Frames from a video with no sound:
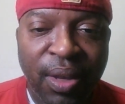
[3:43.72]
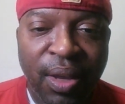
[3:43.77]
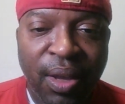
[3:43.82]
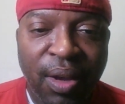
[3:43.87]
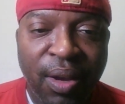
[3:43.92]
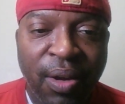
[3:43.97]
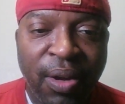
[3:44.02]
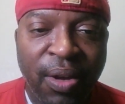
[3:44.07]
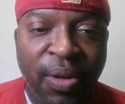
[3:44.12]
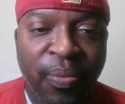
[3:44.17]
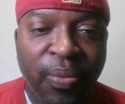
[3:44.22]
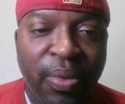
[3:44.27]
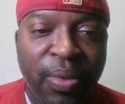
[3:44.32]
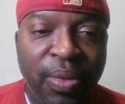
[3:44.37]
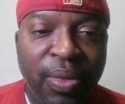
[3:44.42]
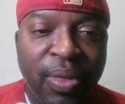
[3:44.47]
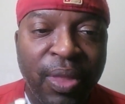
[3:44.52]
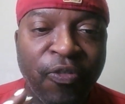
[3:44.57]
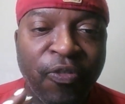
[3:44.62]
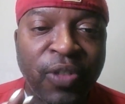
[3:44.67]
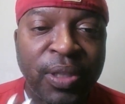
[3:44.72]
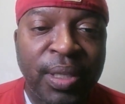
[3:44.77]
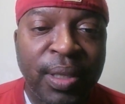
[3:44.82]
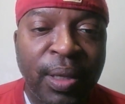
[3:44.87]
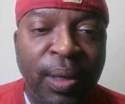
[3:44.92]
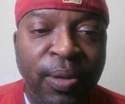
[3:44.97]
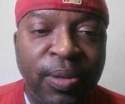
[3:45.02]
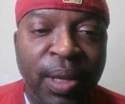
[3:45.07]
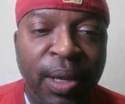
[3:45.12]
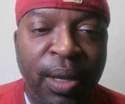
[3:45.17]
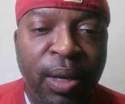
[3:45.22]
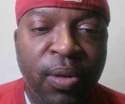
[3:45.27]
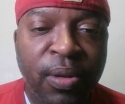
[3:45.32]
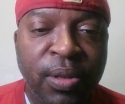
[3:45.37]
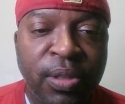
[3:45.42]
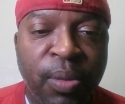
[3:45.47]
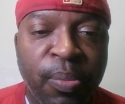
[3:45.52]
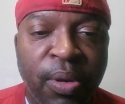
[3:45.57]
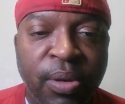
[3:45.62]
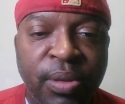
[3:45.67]
The facilitator is
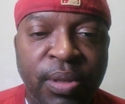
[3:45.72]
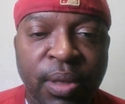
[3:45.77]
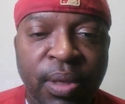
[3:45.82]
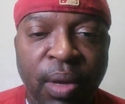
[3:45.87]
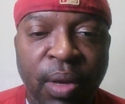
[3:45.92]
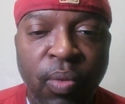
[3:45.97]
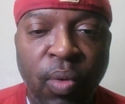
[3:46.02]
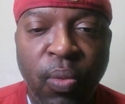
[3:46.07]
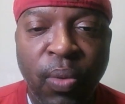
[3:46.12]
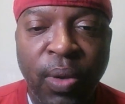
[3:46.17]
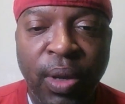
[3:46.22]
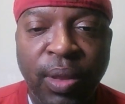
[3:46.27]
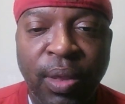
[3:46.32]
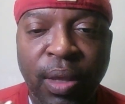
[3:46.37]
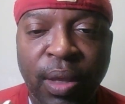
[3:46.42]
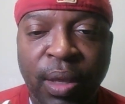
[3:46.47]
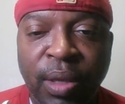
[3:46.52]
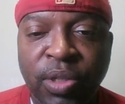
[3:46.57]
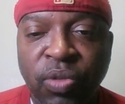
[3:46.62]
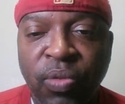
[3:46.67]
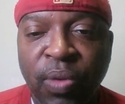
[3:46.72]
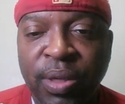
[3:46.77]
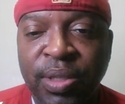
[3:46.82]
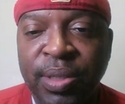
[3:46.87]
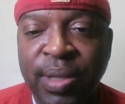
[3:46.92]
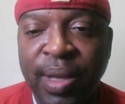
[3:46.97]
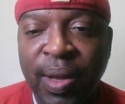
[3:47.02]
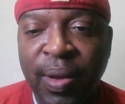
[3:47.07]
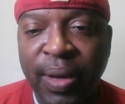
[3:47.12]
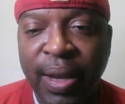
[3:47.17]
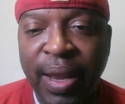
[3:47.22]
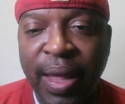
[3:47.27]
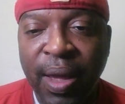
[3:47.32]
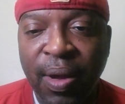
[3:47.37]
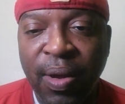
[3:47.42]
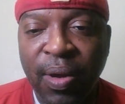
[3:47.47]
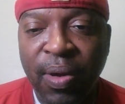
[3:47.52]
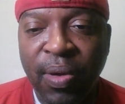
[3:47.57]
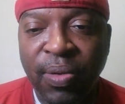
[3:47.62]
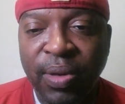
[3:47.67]
a person that will read the instructions out
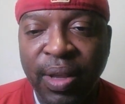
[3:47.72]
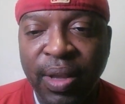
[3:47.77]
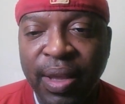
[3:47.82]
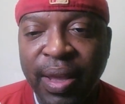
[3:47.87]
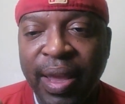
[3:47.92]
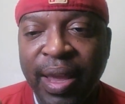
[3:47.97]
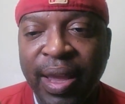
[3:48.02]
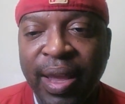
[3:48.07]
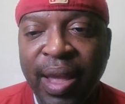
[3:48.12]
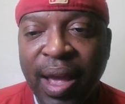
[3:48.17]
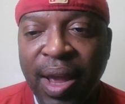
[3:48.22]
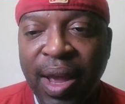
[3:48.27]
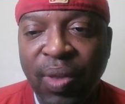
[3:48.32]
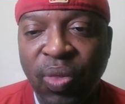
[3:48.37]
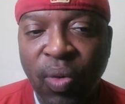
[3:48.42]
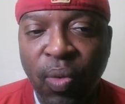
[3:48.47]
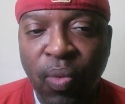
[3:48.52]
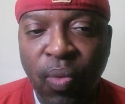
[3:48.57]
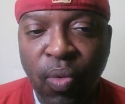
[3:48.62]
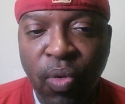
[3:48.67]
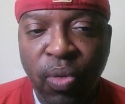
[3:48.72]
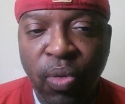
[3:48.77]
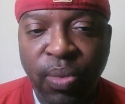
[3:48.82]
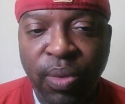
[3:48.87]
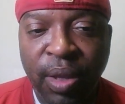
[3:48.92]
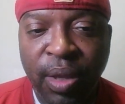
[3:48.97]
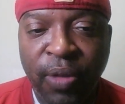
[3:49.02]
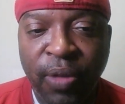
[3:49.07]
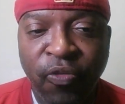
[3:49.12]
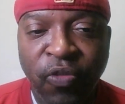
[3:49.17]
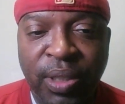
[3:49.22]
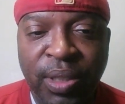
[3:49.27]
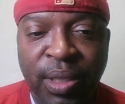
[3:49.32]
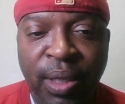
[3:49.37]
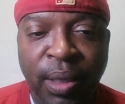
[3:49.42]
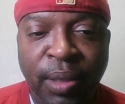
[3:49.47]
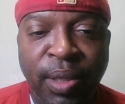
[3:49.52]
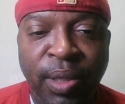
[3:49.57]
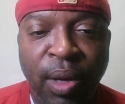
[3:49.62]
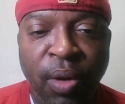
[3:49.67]
loud and guide the group. The
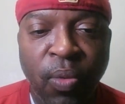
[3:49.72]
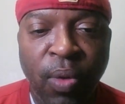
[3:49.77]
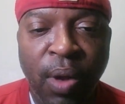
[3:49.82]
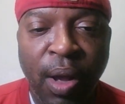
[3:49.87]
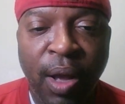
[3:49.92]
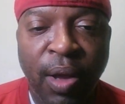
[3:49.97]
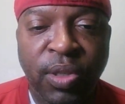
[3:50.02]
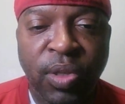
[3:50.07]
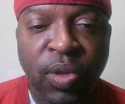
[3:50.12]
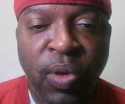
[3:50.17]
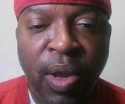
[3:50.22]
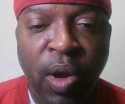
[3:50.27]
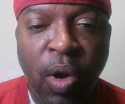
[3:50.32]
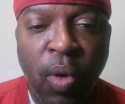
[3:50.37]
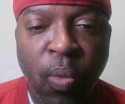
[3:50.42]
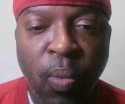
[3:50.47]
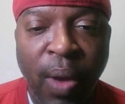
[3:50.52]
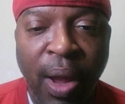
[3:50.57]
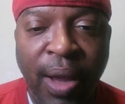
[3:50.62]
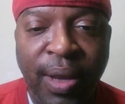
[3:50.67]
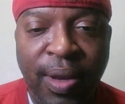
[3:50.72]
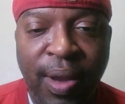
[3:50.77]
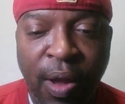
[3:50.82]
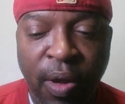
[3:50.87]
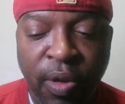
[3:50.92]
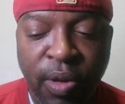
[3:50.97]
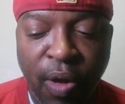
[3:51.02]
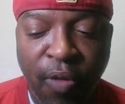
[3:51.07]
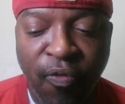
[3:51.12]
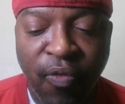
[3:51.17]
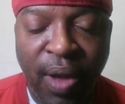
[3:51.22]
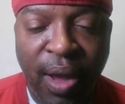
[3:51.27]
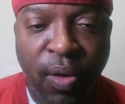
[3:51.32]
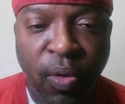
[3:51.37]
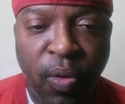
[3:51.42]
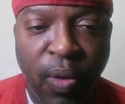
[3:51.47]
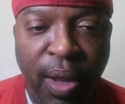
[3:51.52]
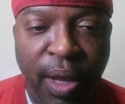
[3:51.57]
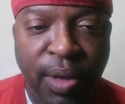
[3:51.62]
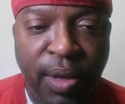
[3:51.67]
facilitator will also help write down your
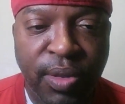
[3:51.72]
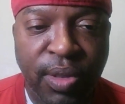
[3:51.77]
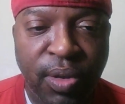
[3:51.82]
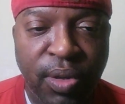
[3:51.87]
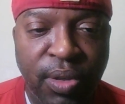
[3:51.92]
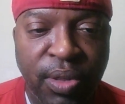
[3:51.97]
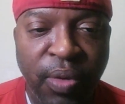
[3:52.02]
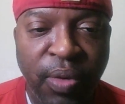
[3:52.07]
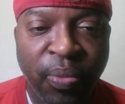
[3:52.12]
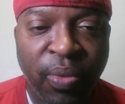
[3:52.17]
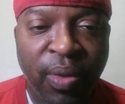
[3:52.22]
final answers.